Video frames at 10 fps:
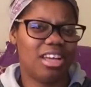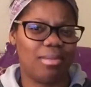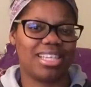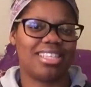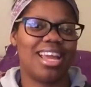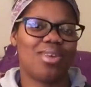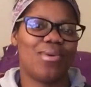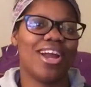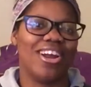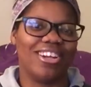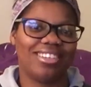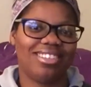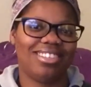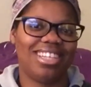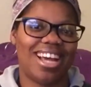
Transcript: Am I staying where? You